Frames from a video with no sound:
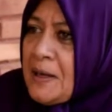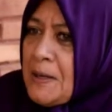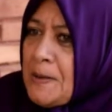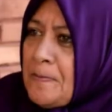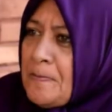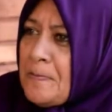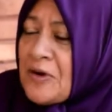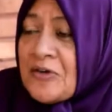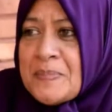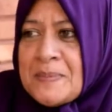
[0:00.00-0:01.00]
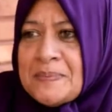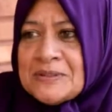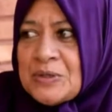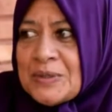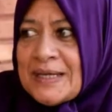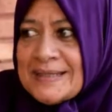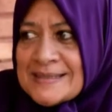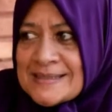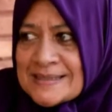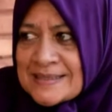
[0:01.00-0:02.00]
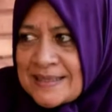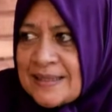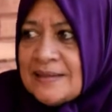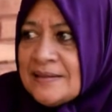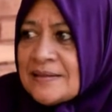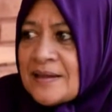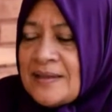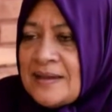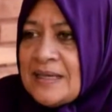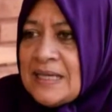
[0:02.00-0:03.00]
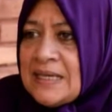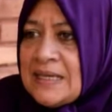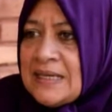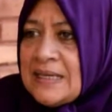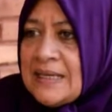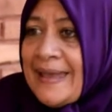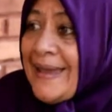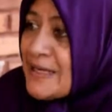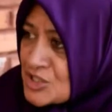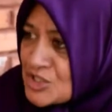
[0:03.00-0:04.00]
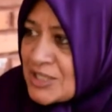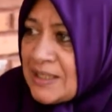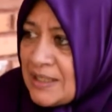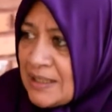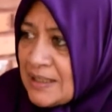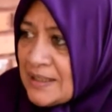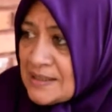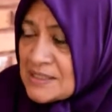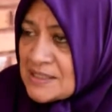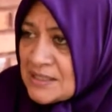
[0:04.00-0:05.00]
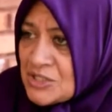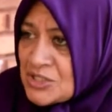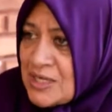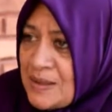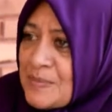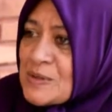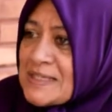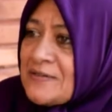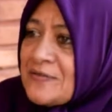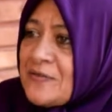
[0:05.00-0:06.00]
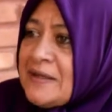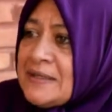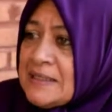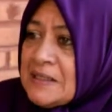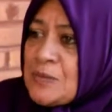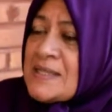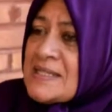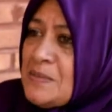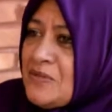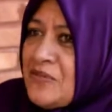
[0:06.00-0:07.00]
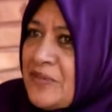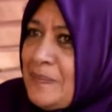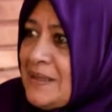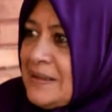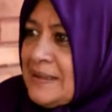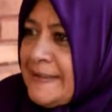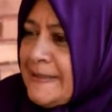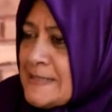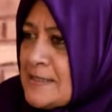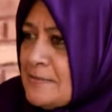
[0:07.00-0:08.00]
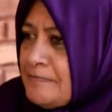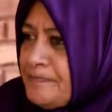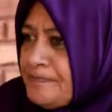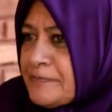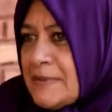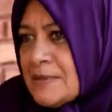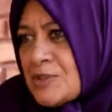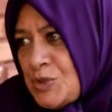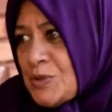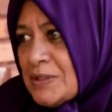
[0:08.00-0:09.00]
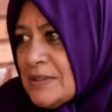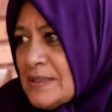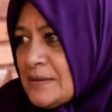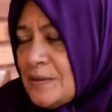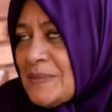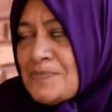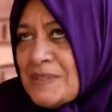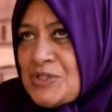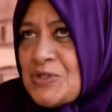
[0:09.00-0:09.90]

A lot of people don't understand the energy healing as such, because I've done it with some of my students,